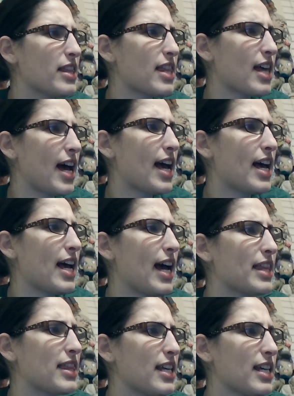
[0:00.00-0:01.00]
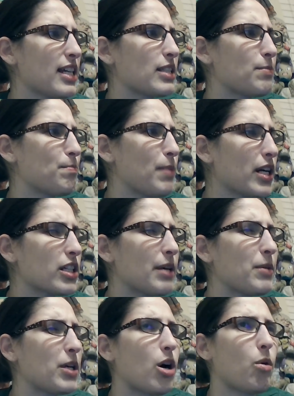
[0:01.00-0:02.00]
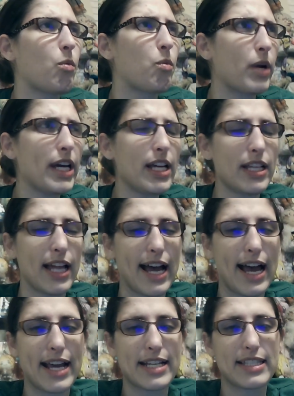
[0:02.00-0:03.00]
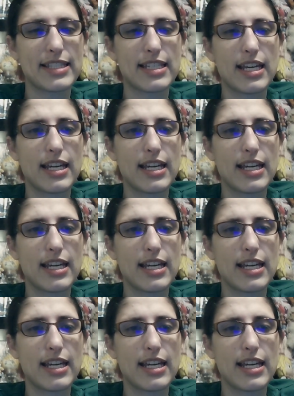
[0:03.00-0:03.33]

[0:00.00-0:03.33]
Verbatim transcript: that I think it's bigger than we all realize.